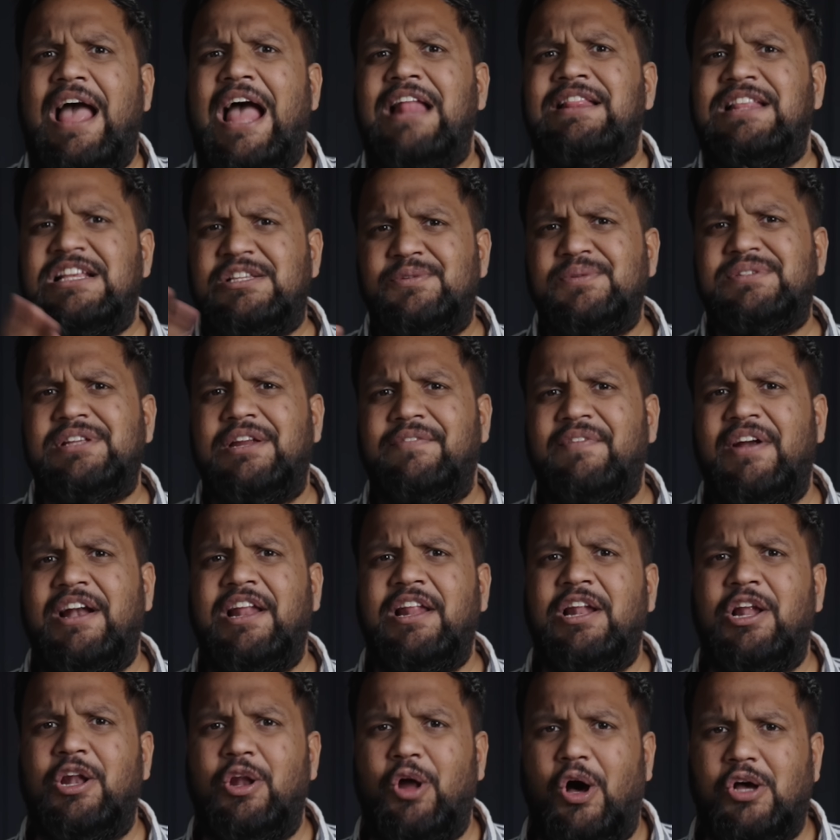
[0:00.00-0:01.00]
And this was revealed
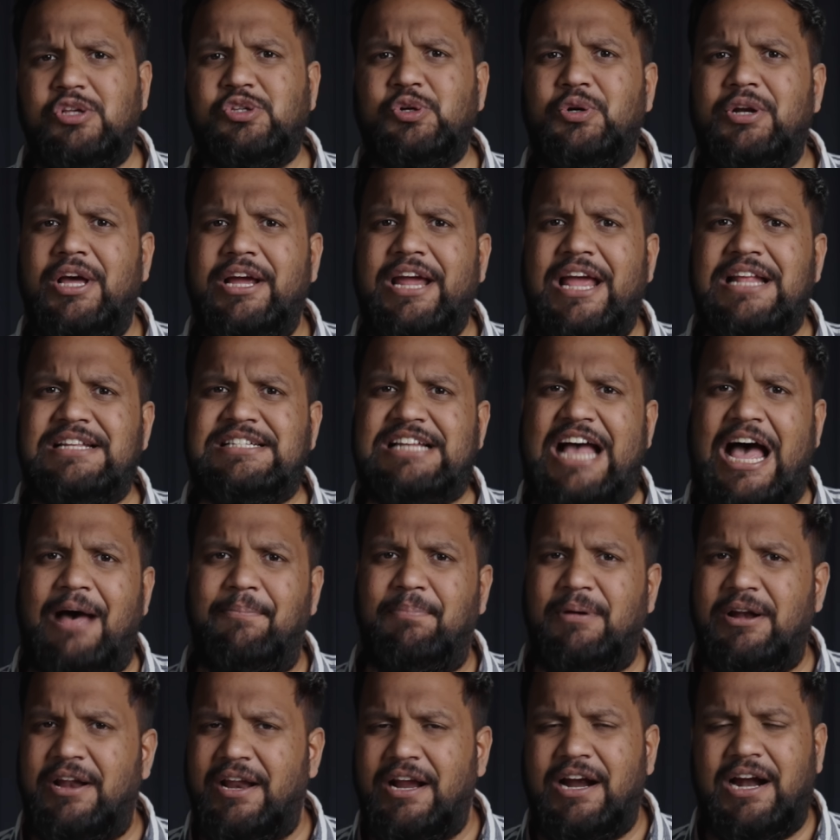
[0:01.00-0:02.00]
in a lawsuit against
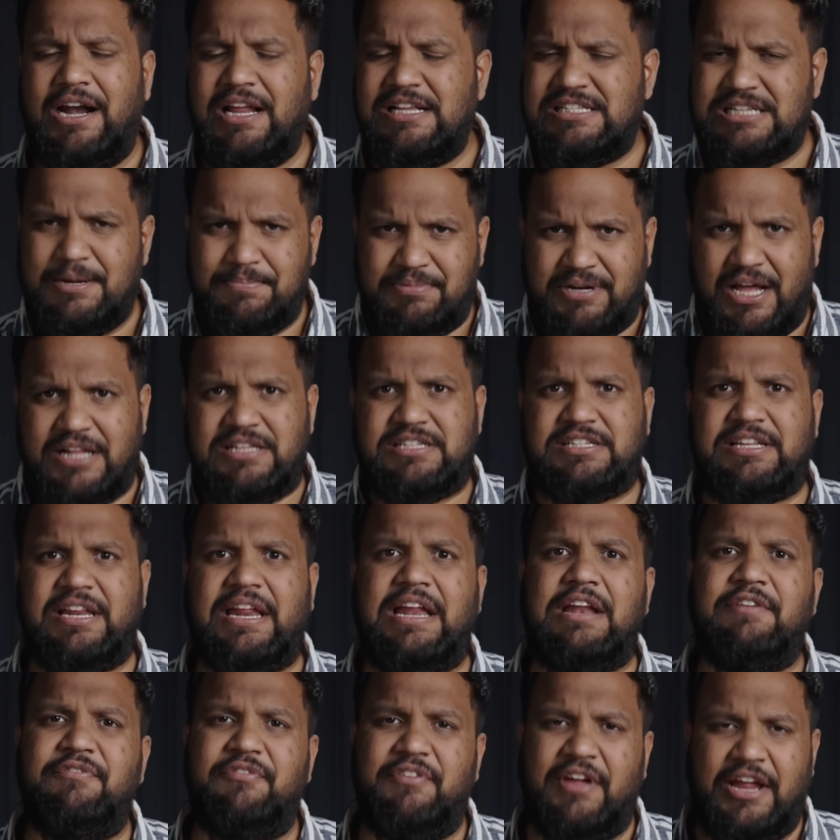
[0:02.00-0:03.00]
Apple regarding some
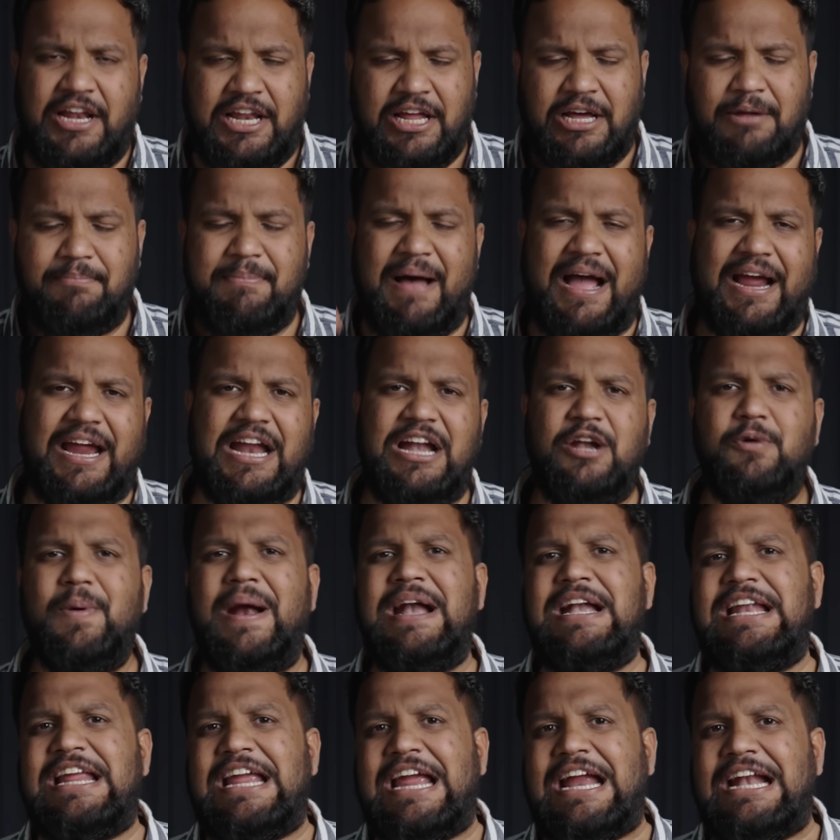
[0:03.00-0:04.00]
touchscreen failure back in
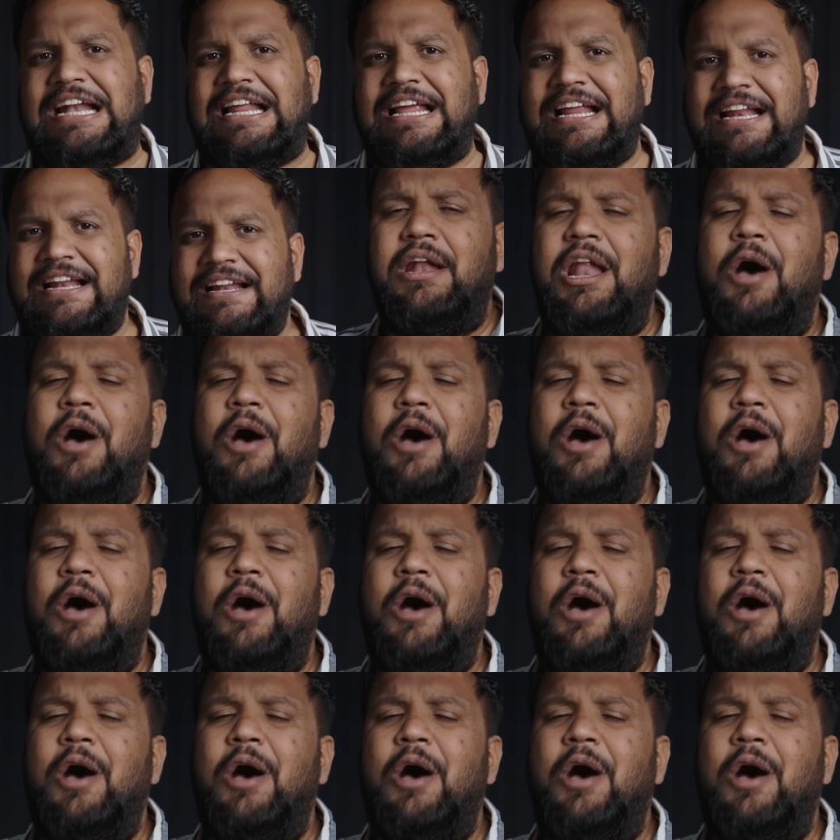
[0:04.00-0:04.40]
2018.